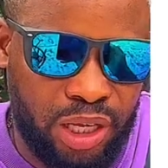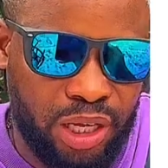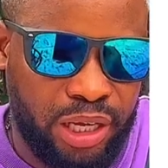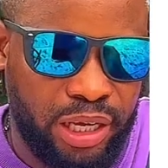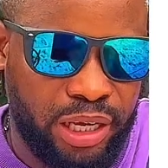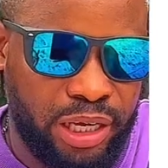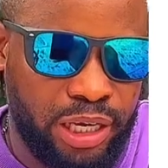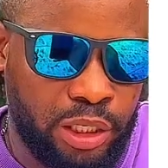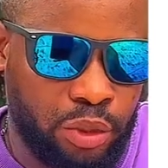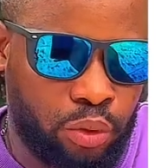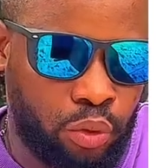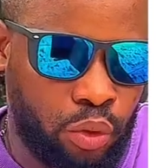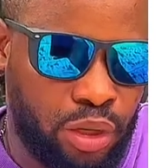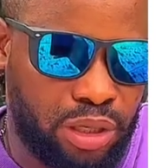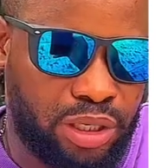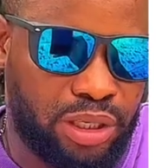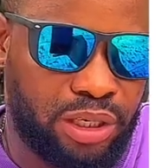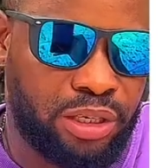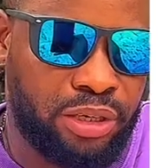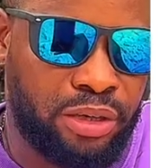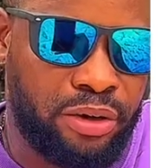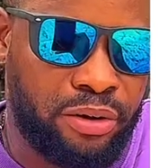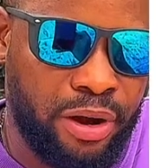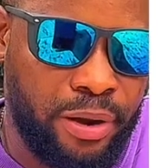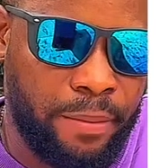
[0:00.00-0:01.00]
It was
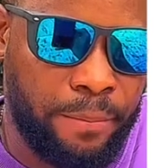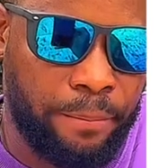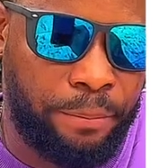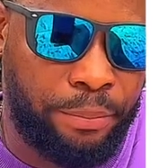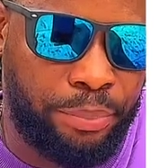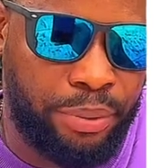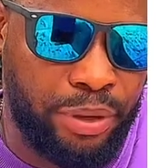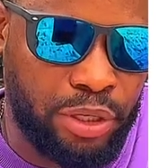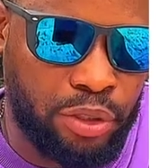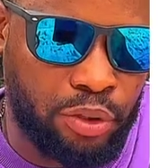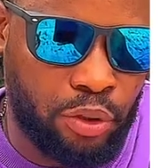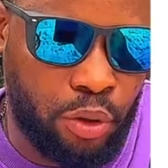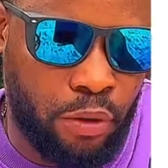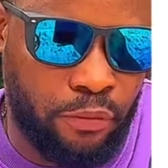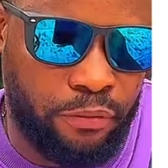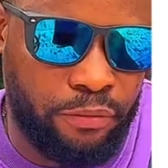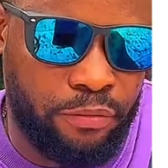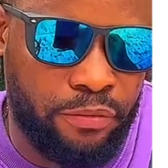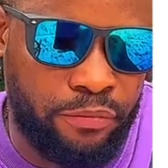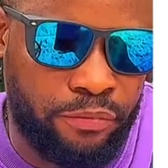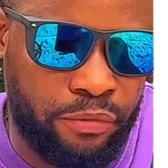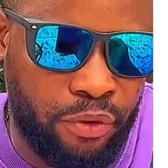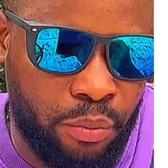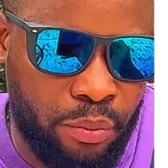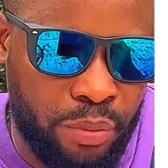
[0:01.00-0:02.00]
a grim piece of
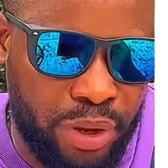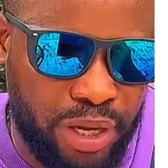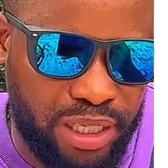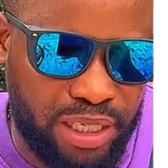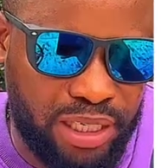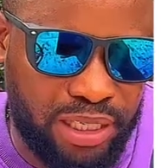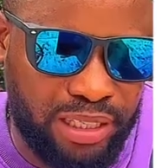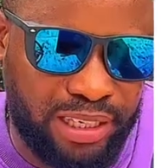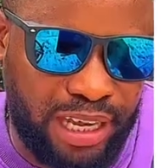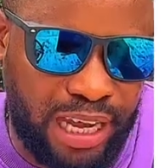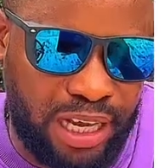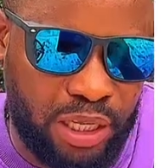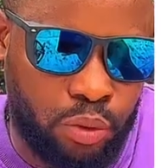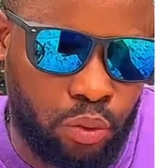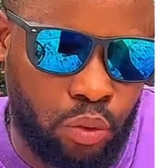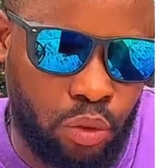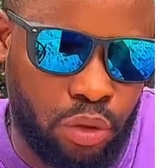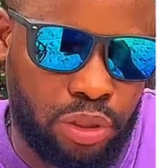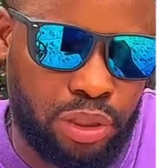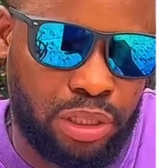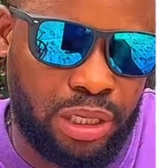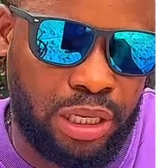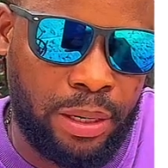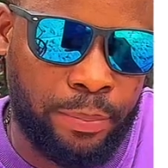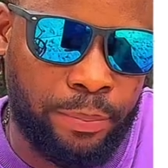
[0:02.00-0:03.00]
information that
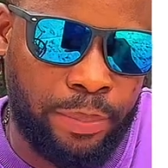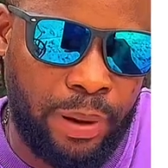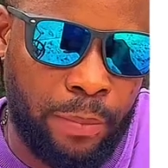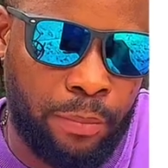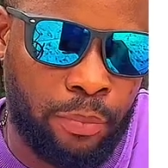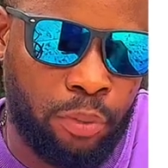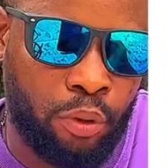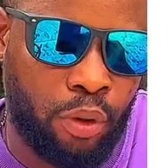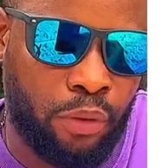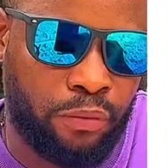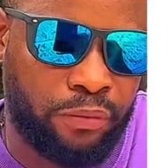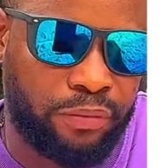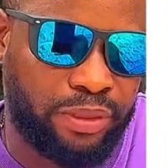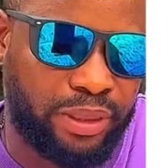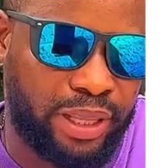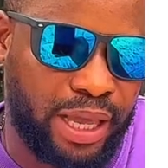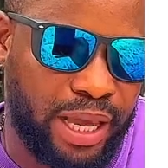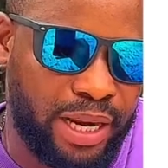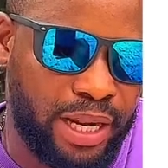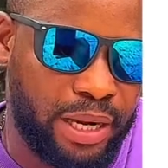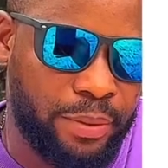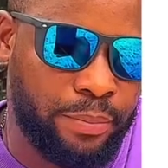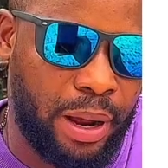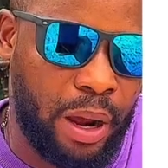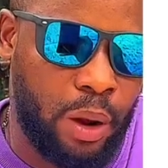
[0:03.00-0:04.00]
was capable of
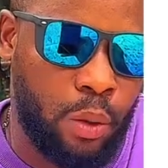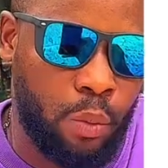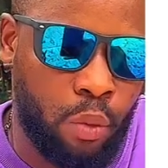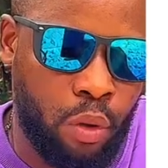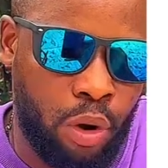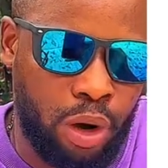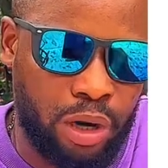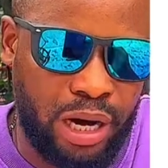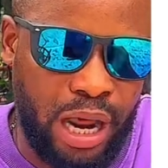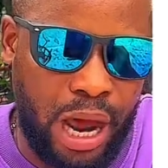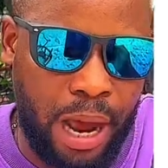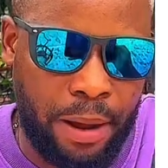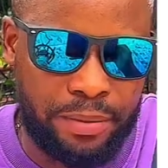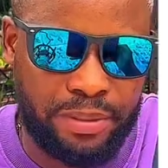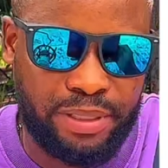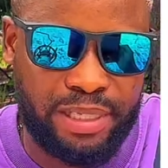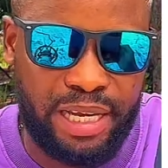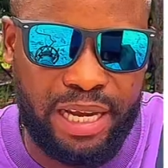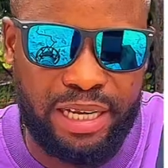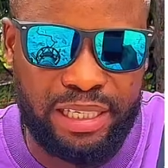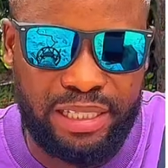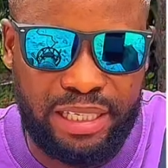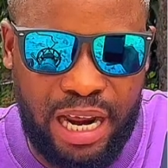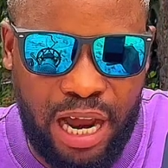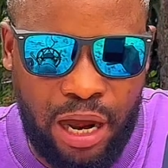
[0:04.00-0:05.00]
turning my world
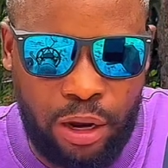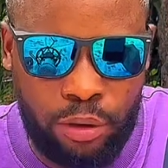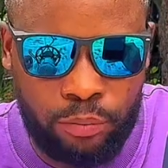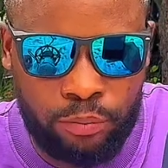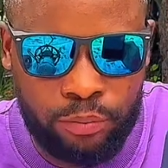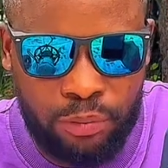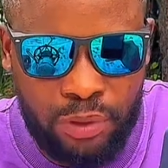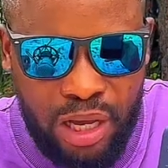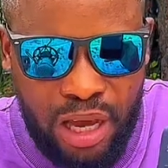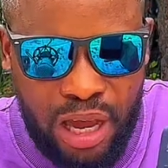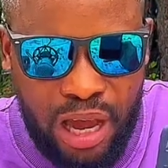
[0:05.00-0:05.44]
upside down.